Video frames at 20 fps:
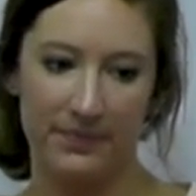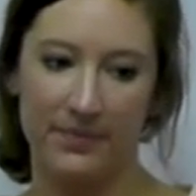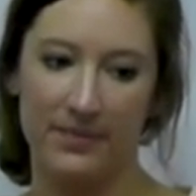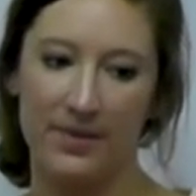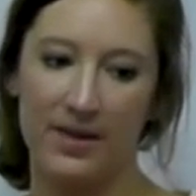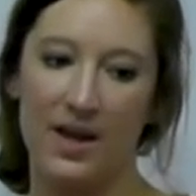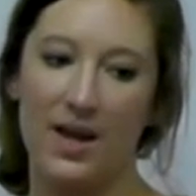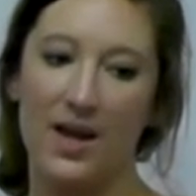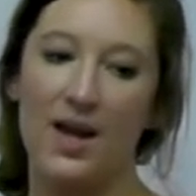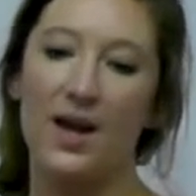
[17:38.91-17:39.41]

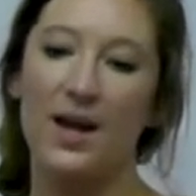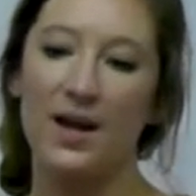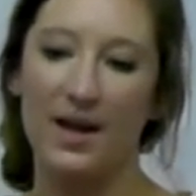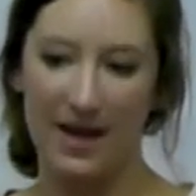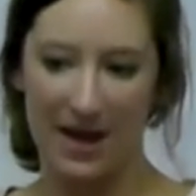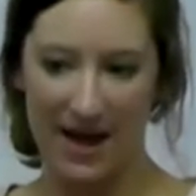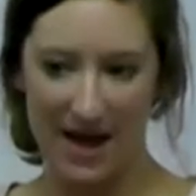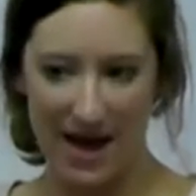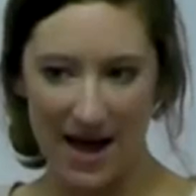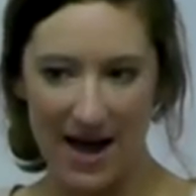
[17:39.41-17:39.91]
Eight.
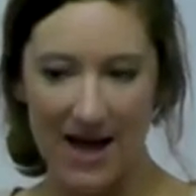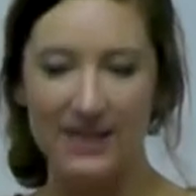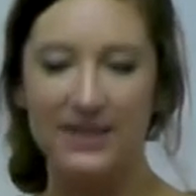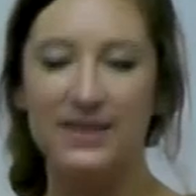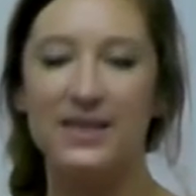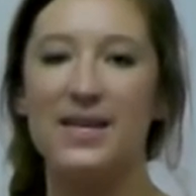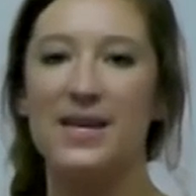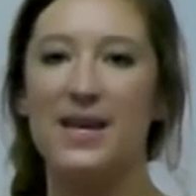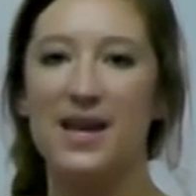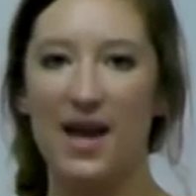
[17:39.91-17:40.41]

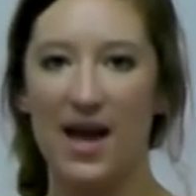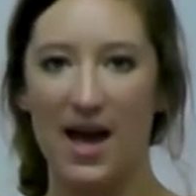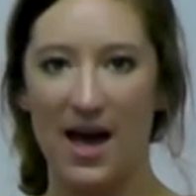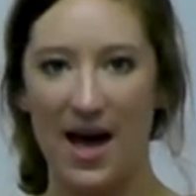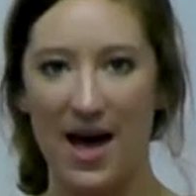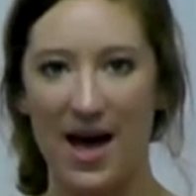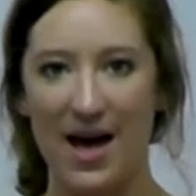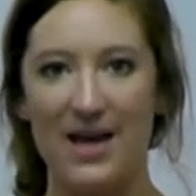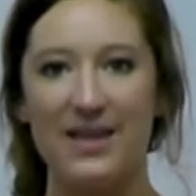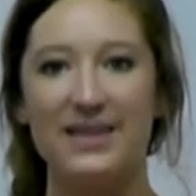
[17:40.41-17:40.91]
Cassie
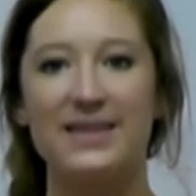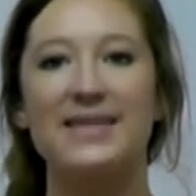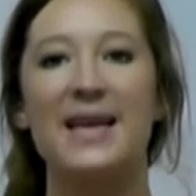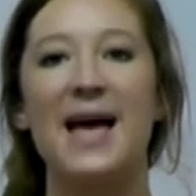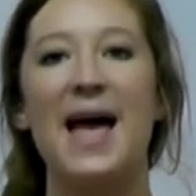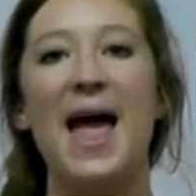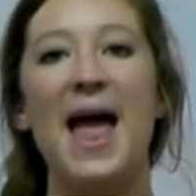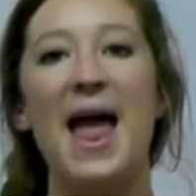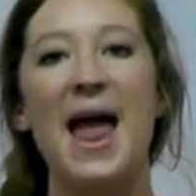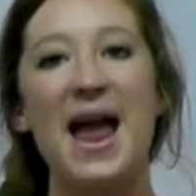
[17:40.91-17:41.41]
has
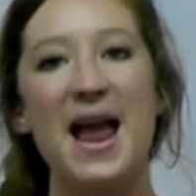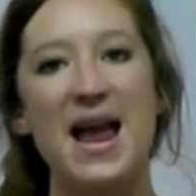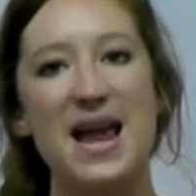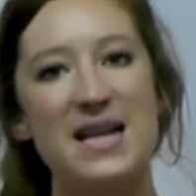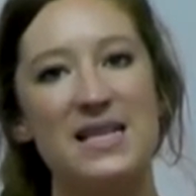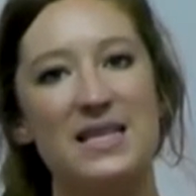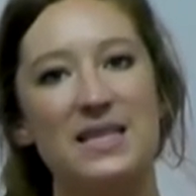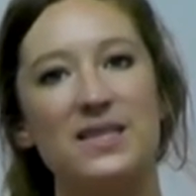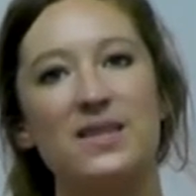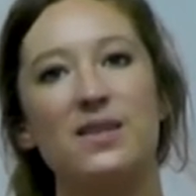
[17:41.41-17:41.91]

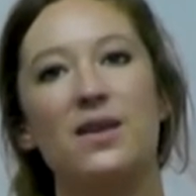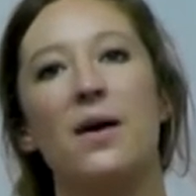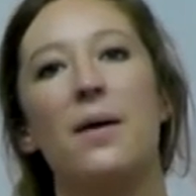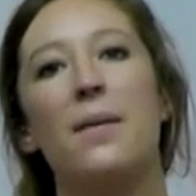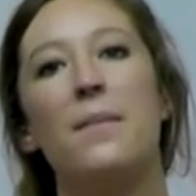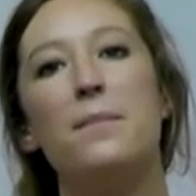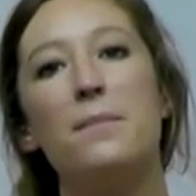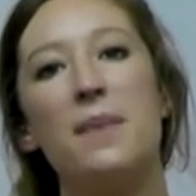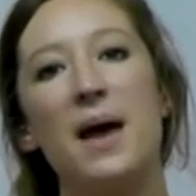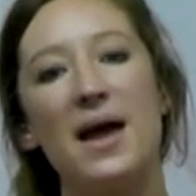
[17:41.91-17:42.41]
eight
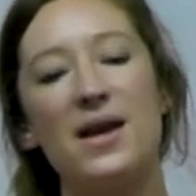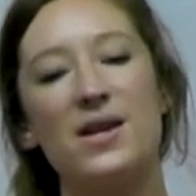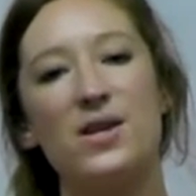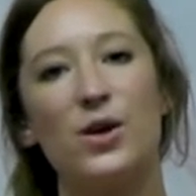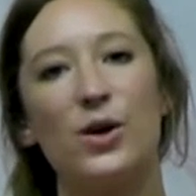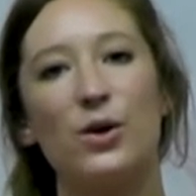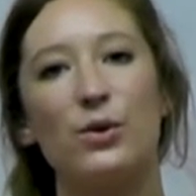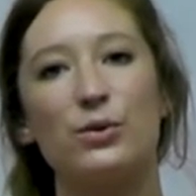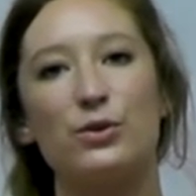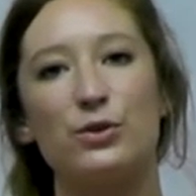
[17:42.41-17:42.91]

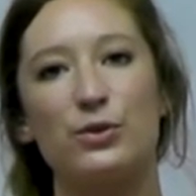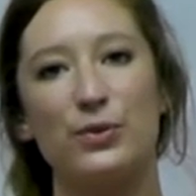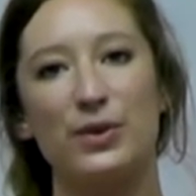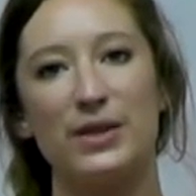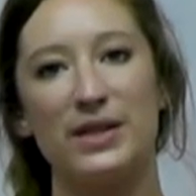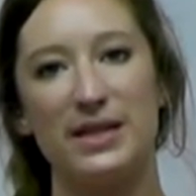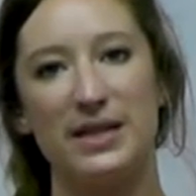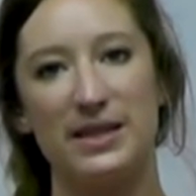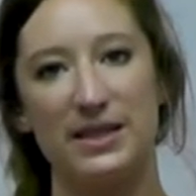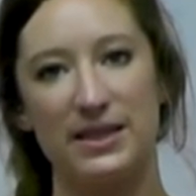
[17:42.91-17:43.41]
mango
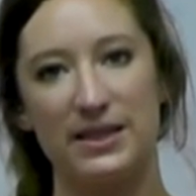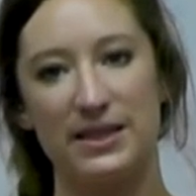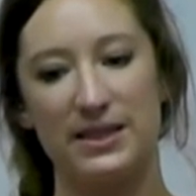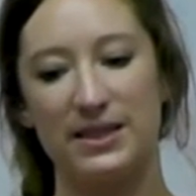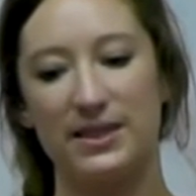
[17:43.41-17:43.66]
trees.